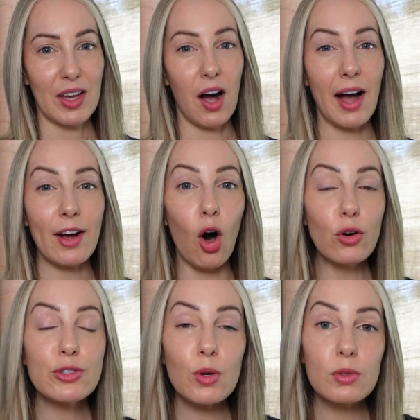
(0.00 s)
I
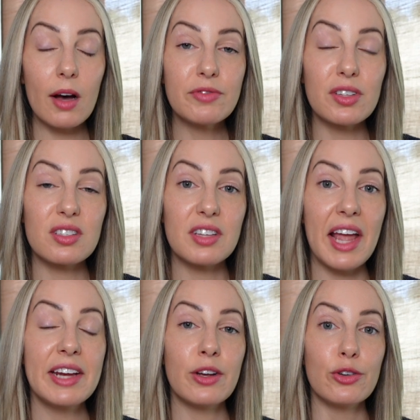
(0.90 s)
also love the
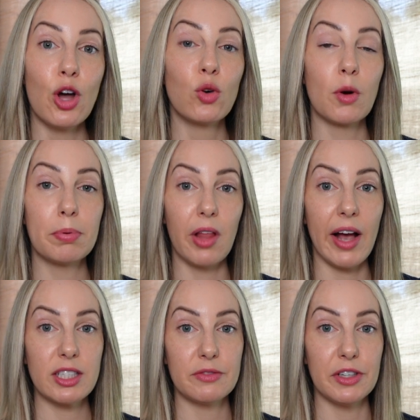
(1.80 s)
Sane No
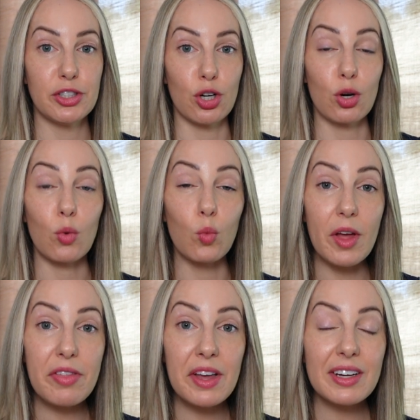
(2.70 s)
Replies feature.
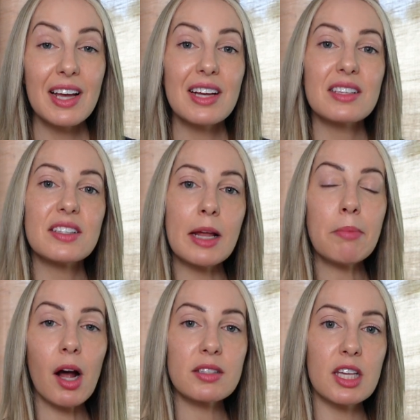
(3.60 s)
With it,
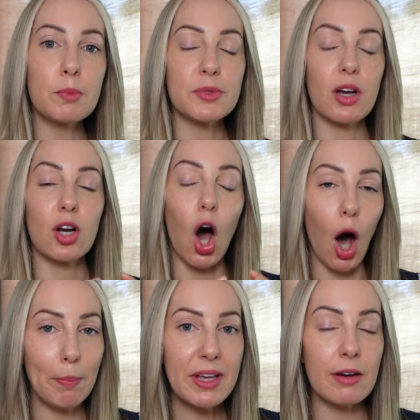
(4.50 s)
SaneBox keeps a
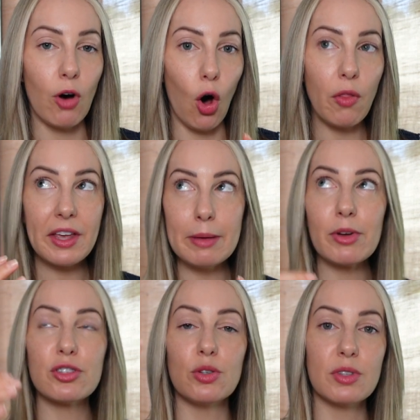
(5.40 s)
copy of all the
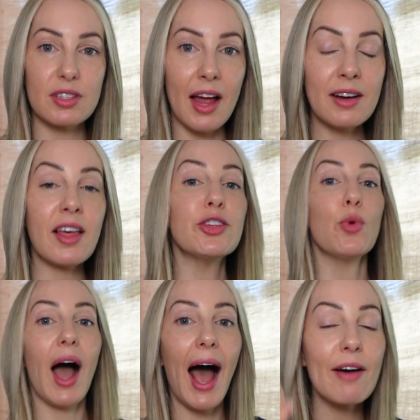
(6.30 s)
emails you send that you
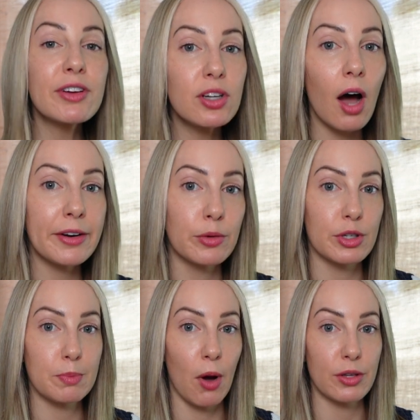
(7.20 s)
haven't gotten a
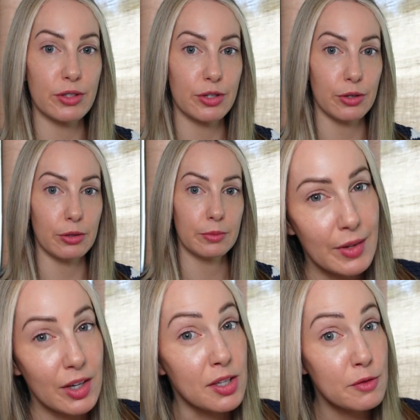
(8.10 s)
response to.
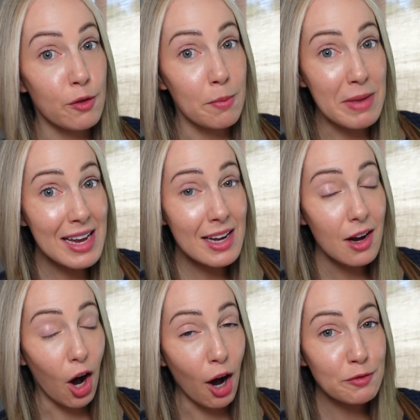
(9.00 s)
Because for me,
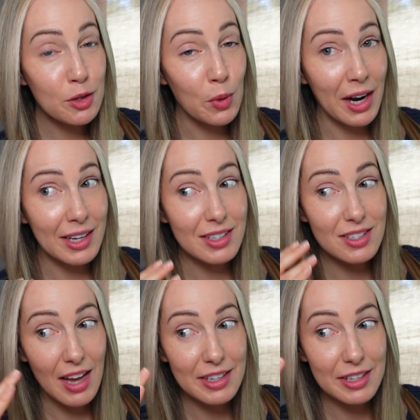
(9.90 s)
often when I
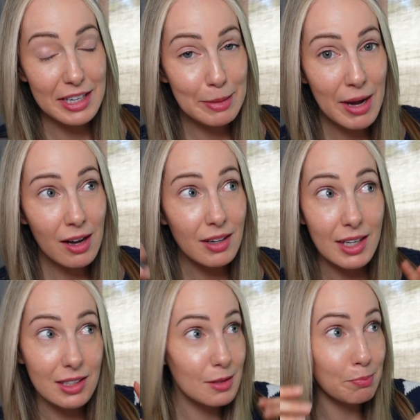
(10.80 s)
send an email,
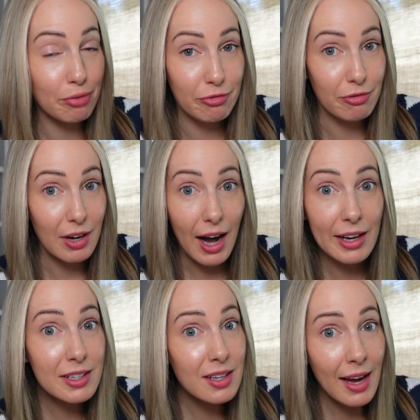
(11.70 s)
it's pff,
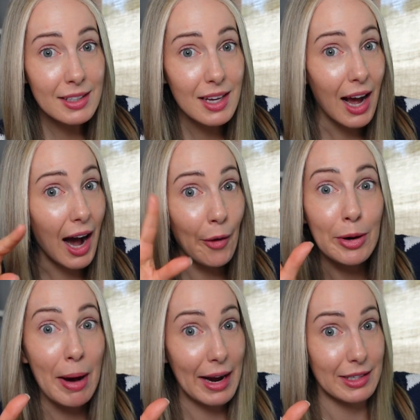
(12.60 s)
out of sight, out
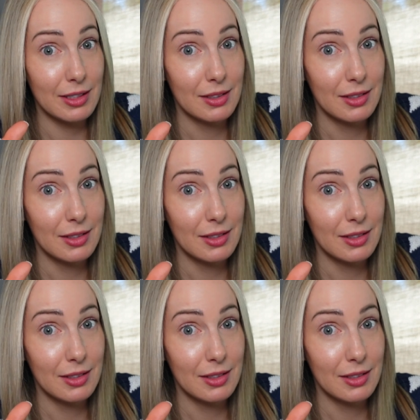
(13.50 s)
of mind.